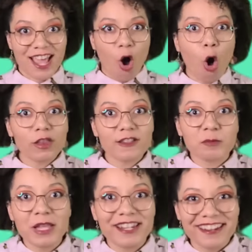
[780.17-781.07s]
they all
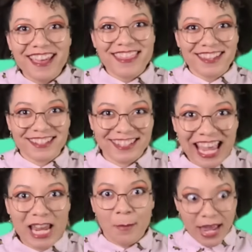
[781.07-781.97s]
explain it the
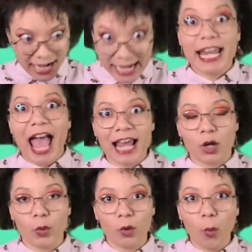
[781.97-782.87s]
same
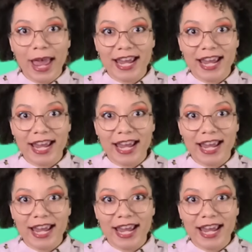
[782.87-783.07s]
inadequate